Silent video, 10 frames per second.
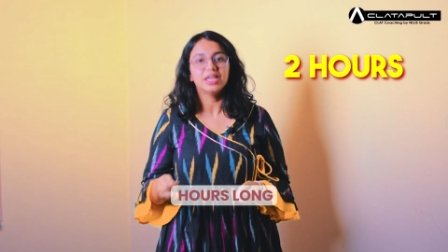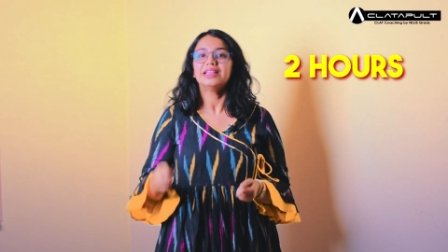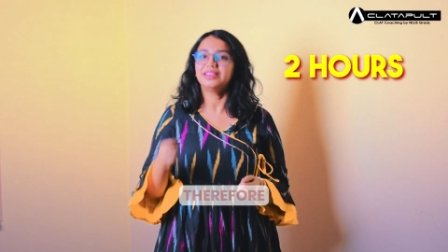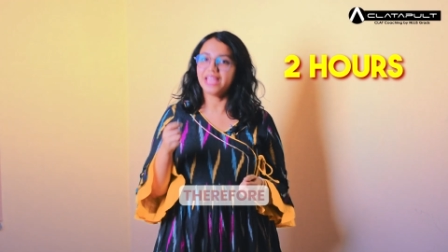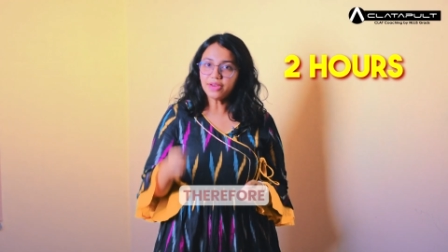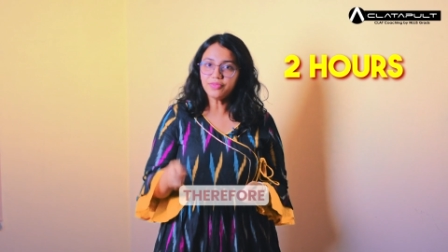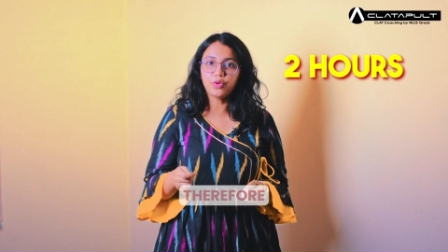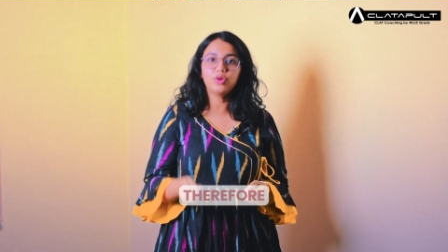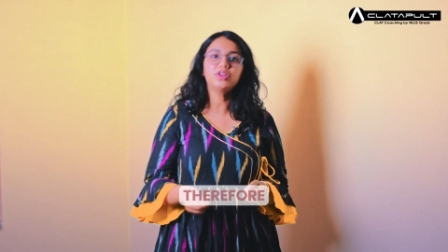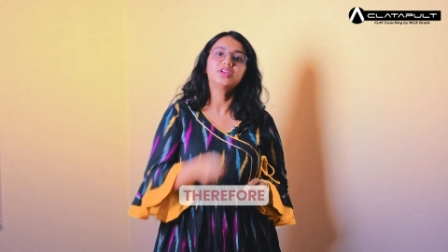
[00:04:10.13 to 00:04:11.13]

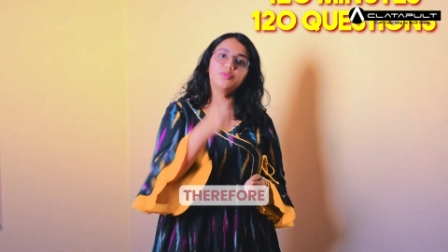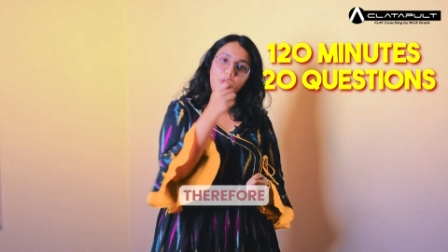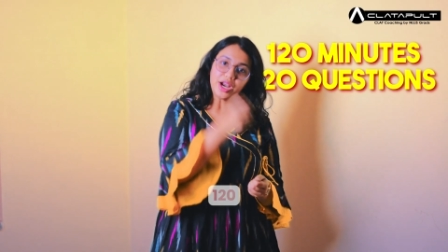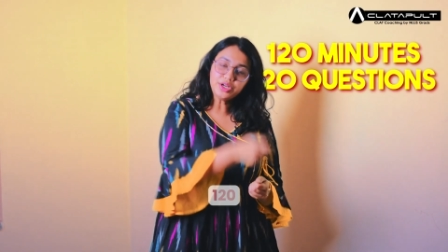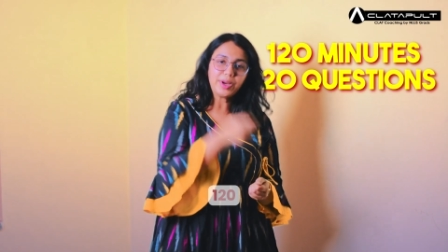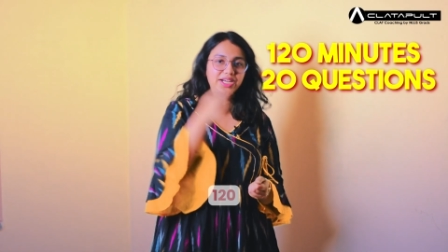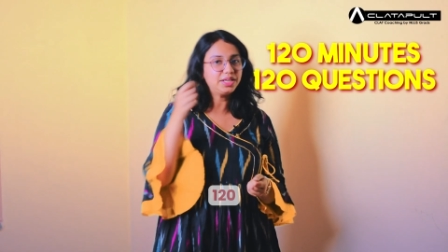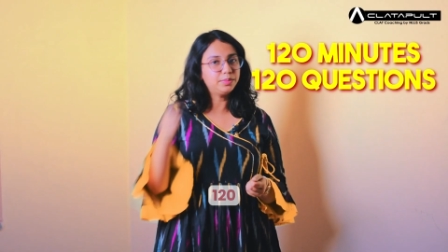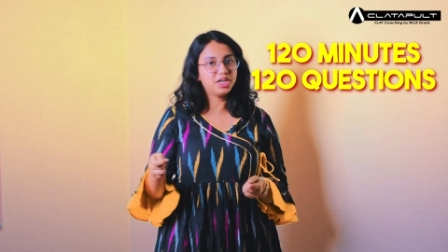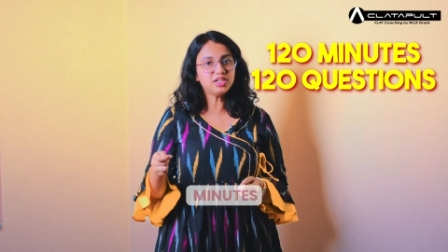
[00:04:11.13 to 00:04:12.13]
Therefore, 120
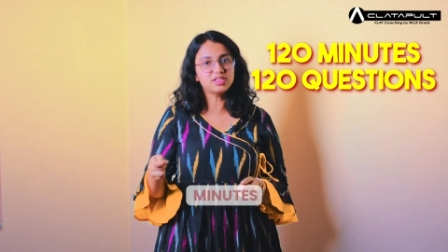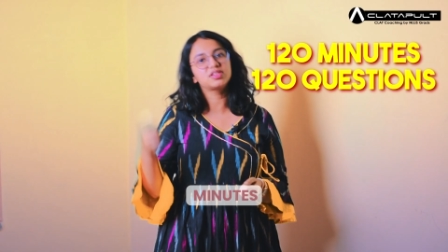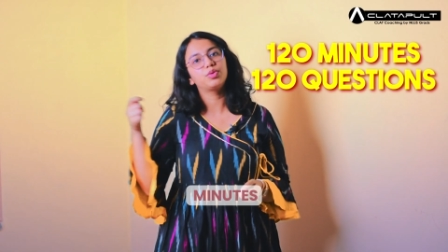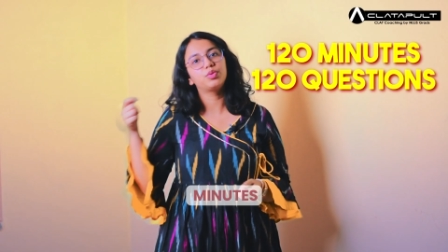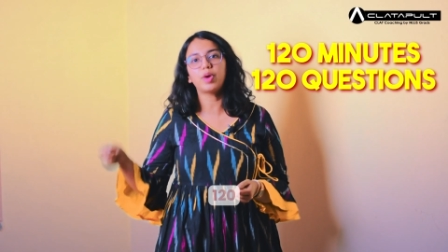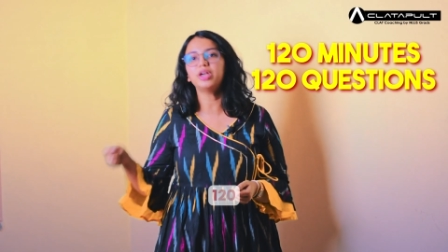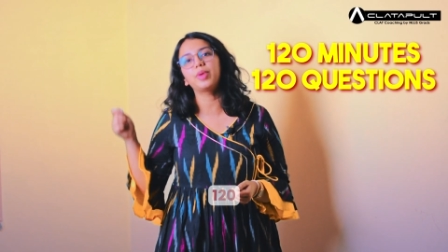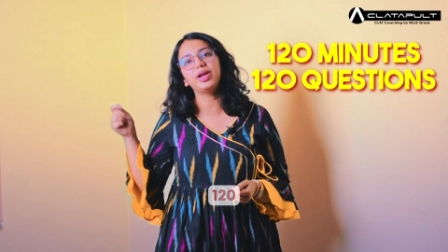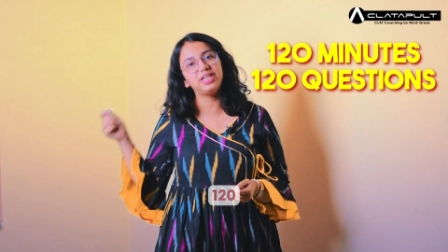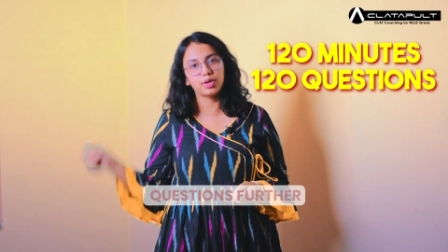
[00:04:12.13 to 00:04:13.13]
minutes,
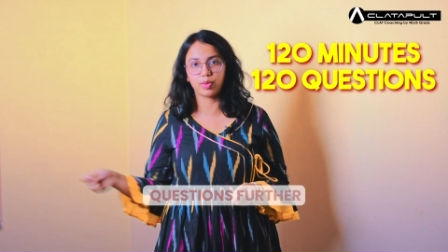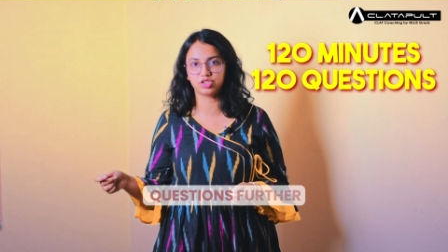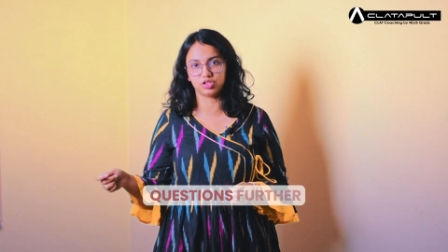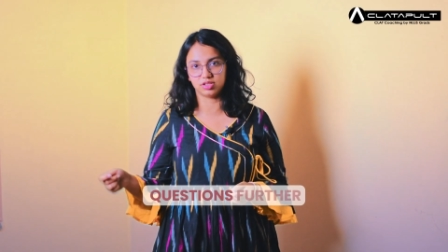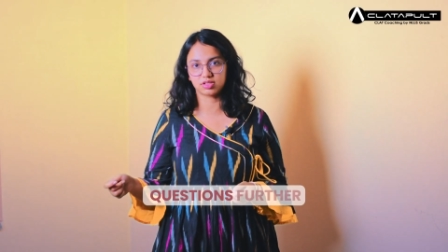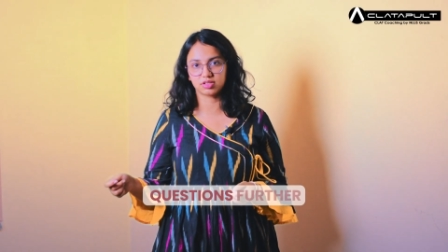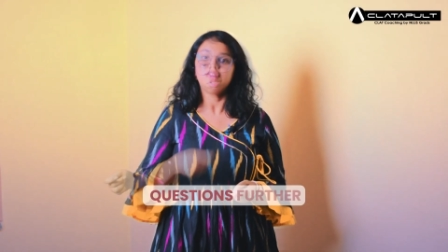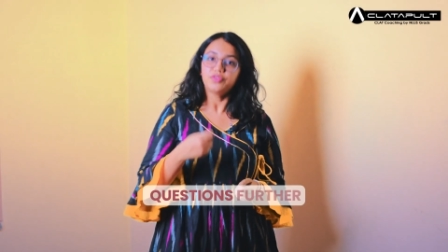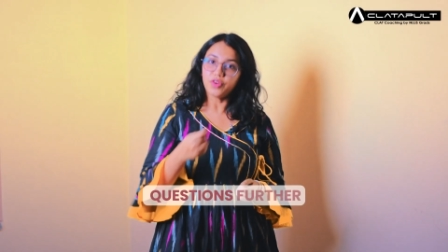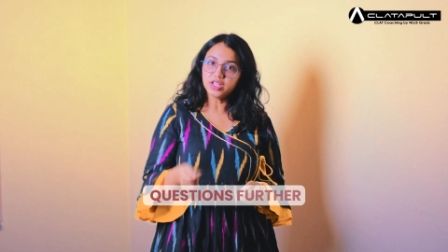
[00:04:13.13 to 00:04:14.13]
120 questions.
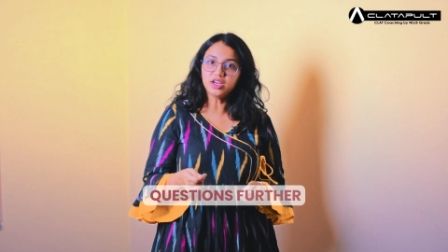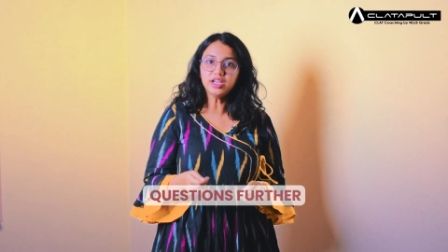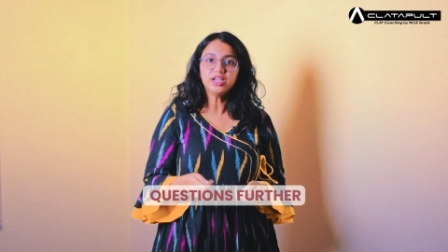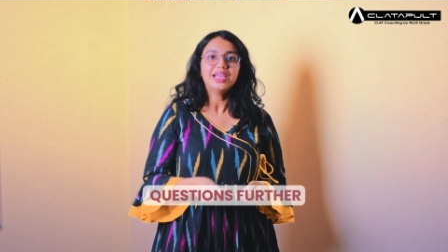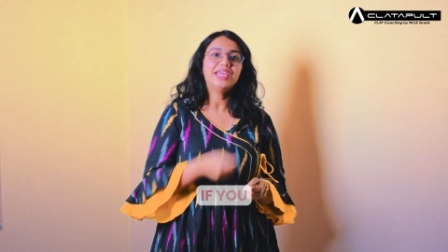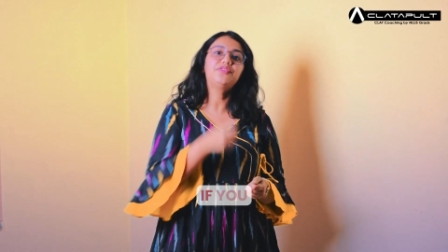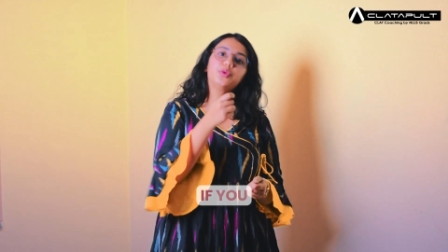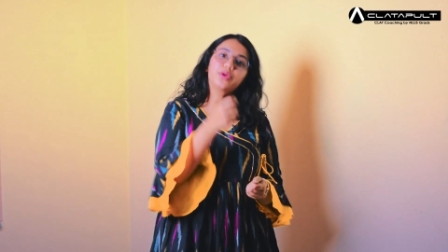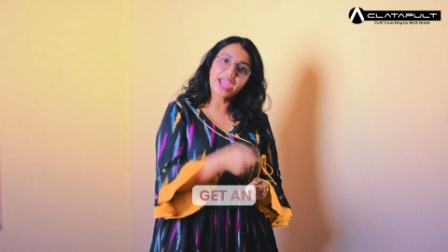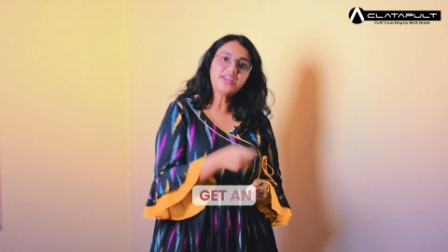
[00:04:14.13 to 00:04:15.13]
Further, if you
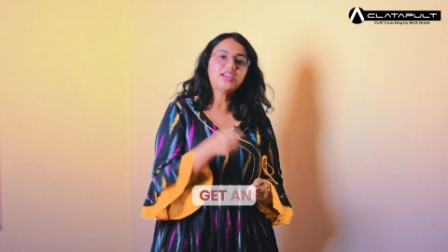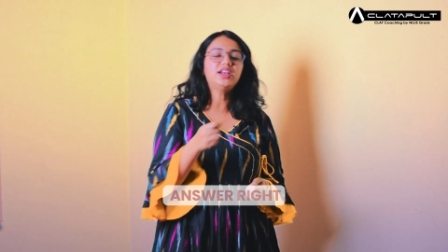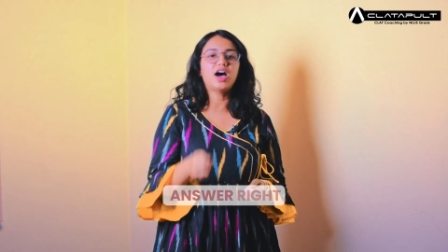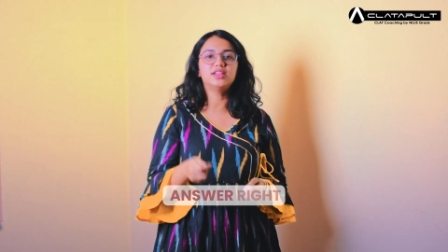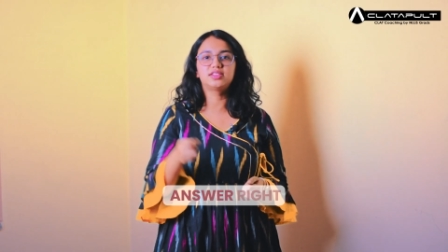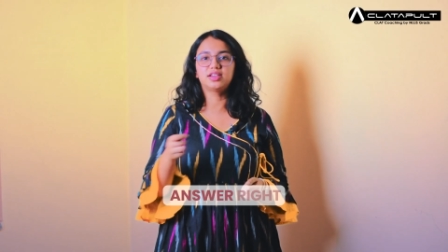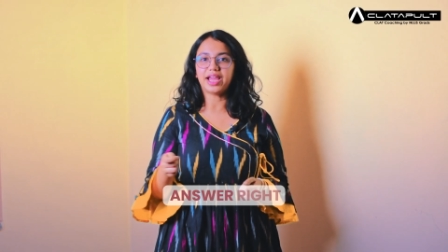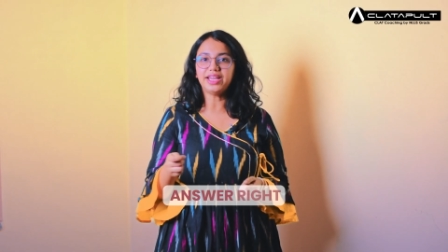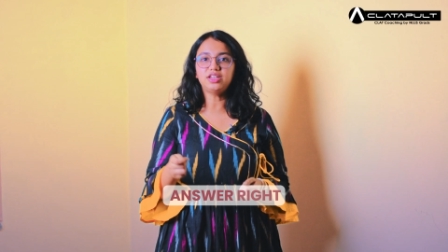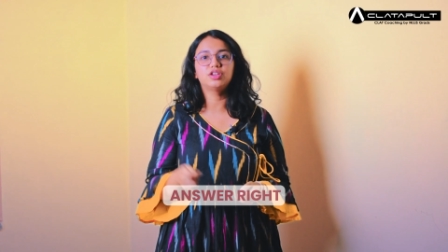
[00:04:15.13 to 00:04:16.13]
get an answer
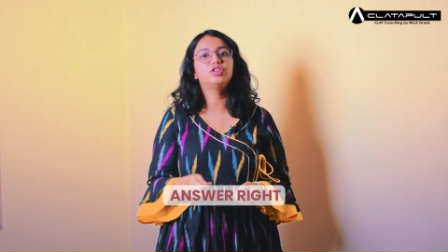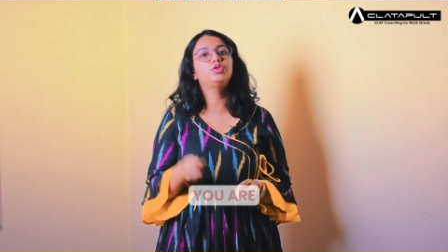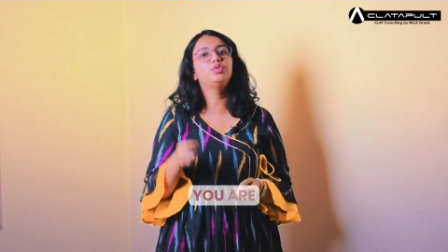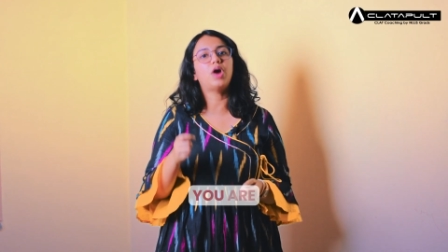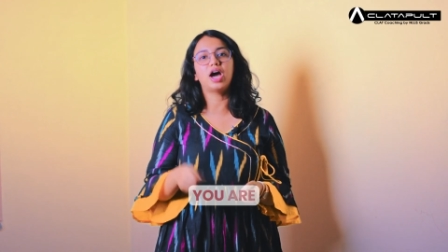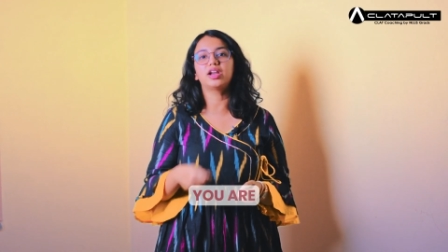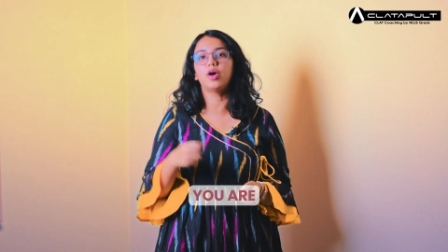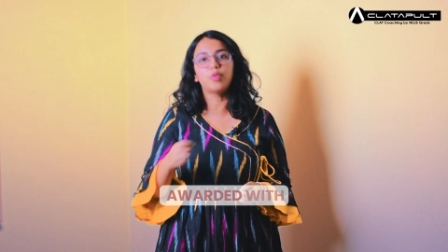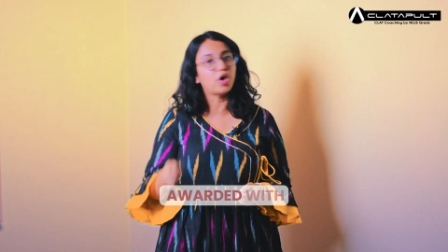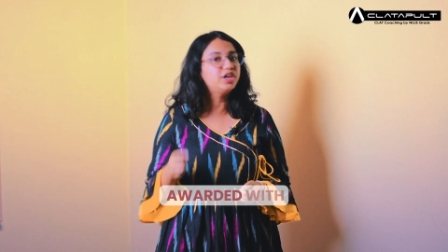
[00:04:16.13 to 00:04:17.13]
right, you are
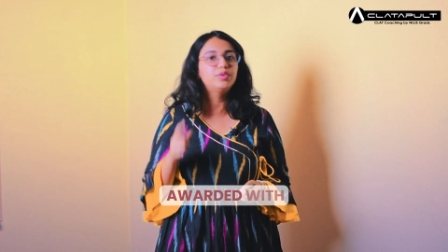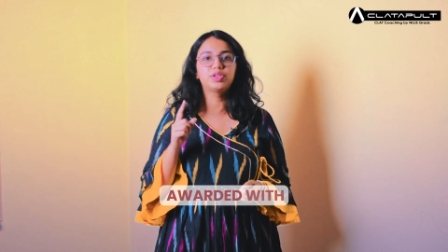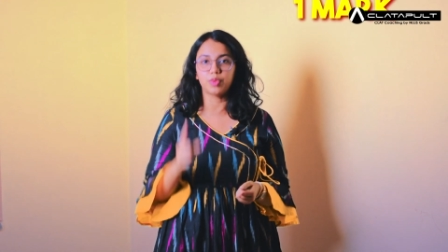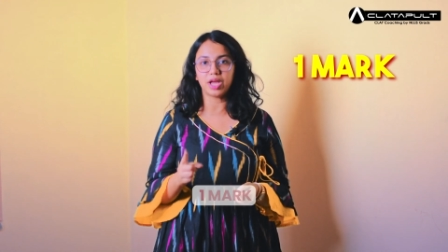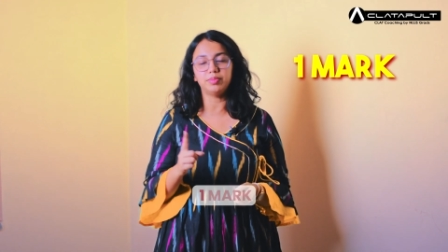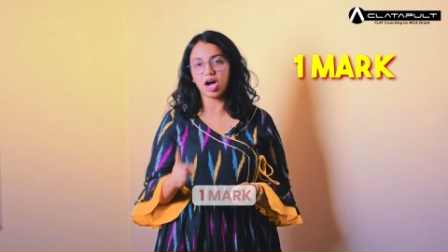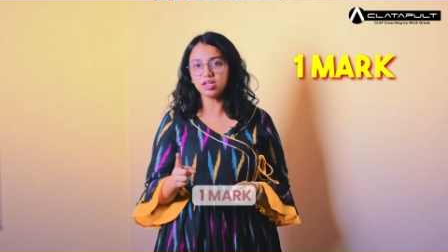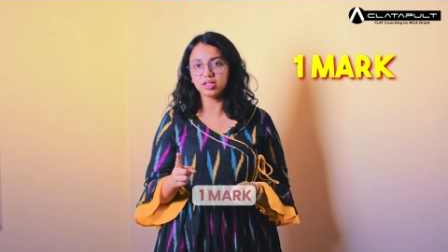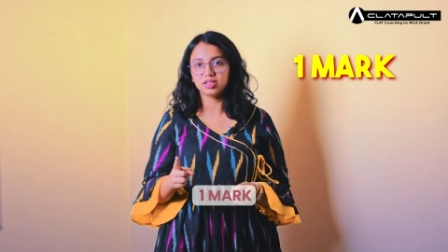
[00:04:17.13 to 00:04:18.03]
awarded with 1 mark.